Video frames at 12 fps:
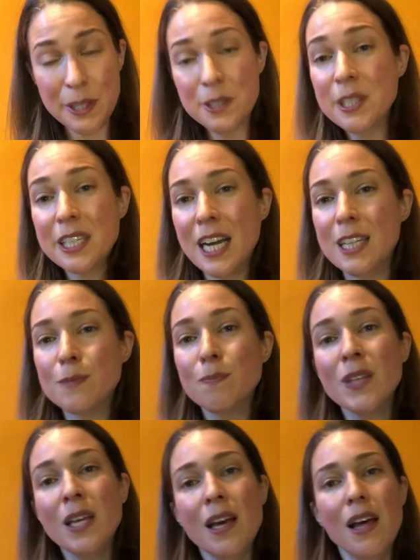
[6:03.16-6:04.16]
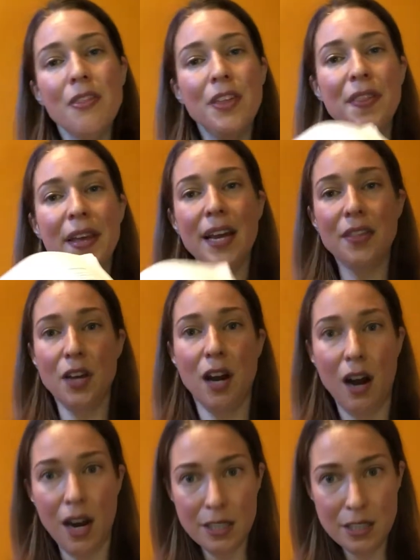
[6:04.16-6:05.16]
organized, then they got the
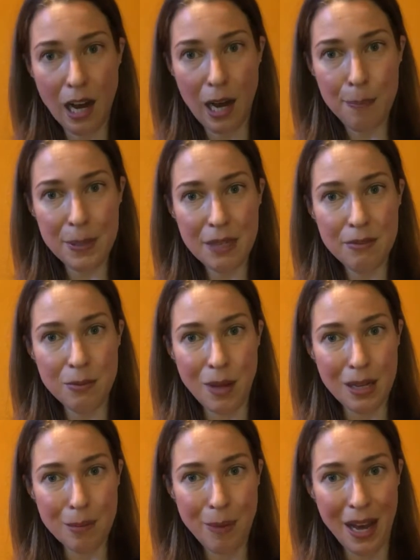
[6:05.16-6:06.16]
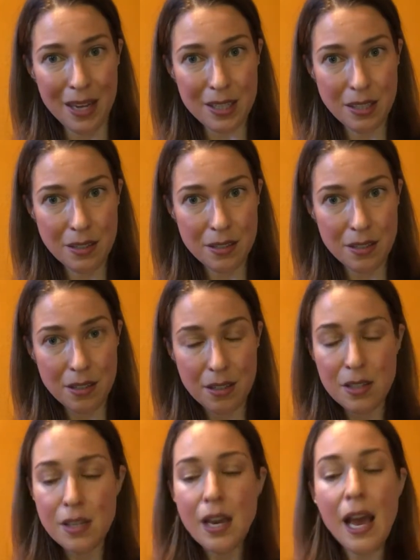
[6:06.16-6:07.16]
hard copy of the welcome packet.
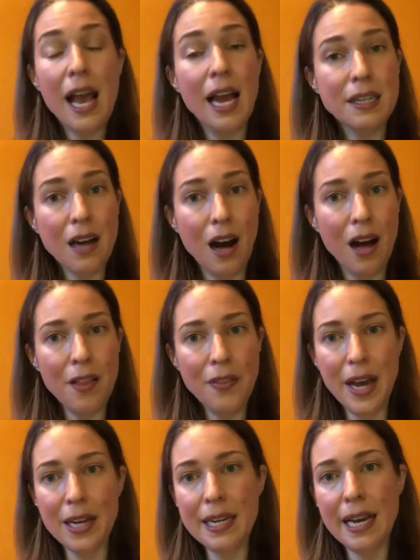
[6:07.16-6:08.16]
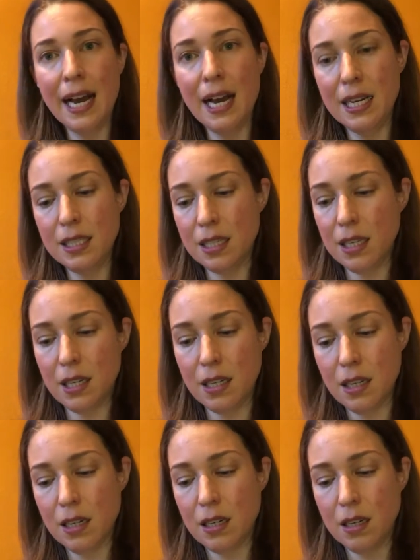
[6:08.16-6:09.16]
And on that I had,
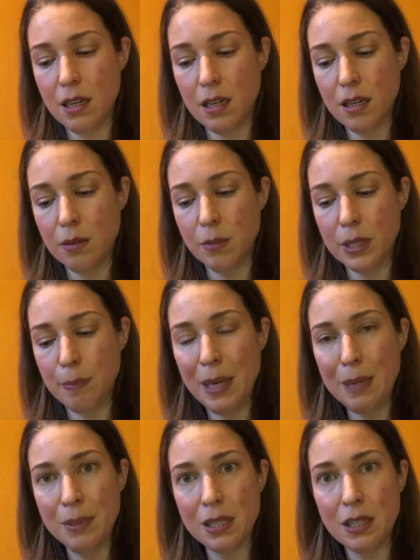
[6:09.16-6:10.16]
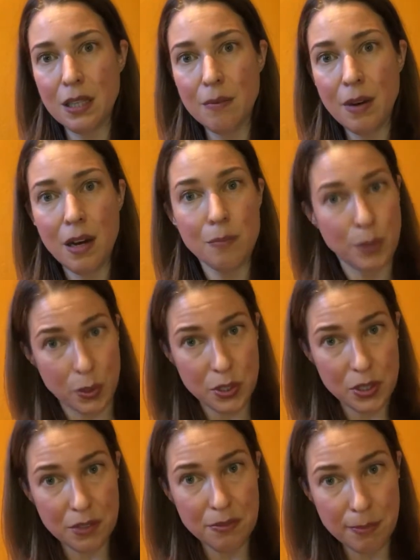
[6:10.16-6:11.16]
with a paperclip, a
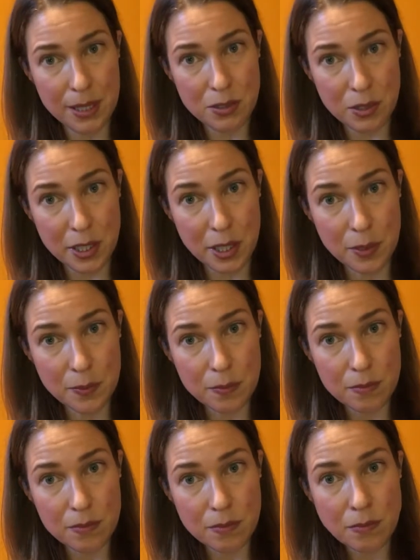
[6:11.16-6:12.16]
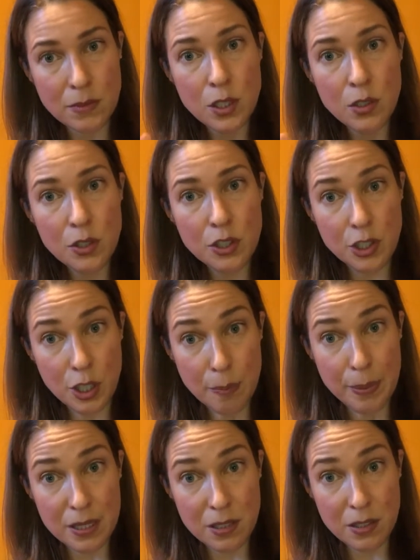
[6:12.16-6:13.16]
brochure for my studio, 2
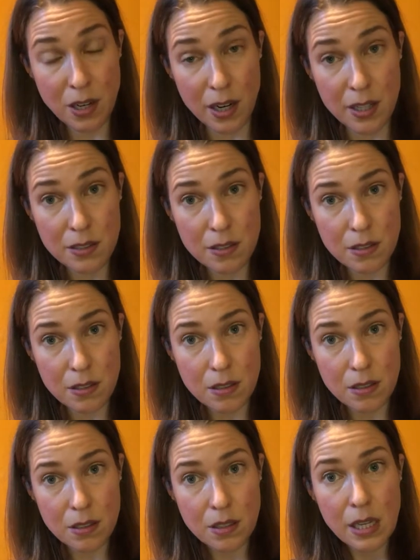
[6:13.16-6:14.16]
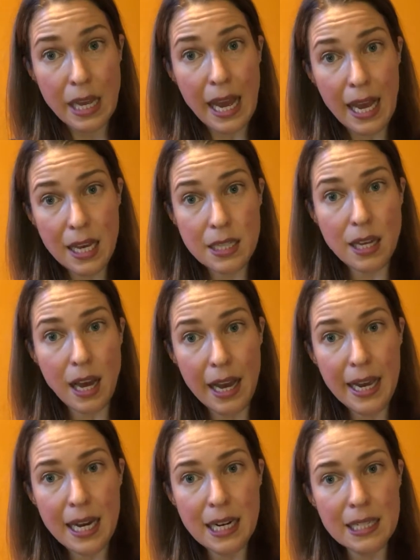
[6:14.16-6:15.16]
business cards, and I
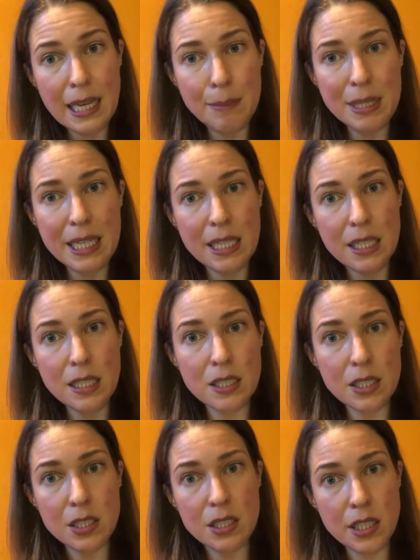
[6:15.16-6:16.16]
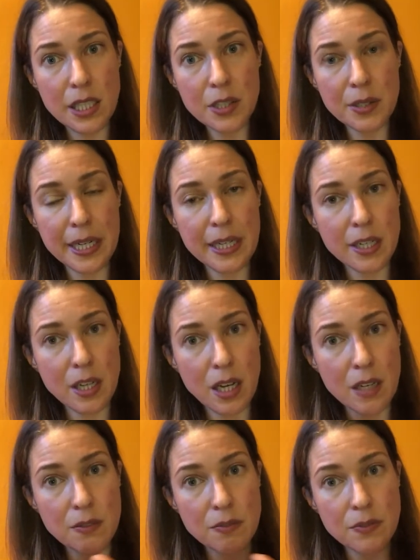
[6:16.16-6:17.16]
had a laminated sheet created
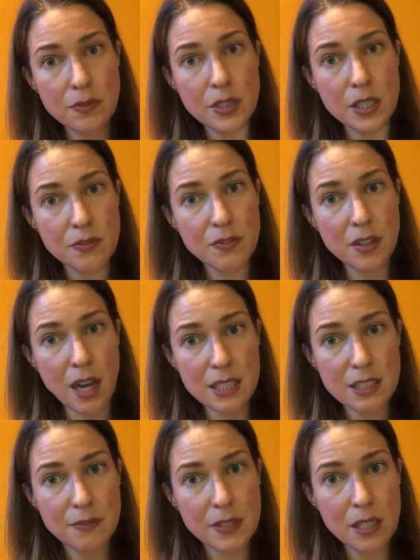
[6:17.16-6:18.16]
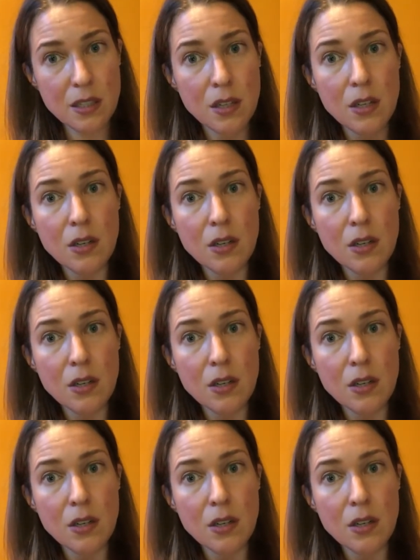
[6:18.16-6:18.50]
of this philosophy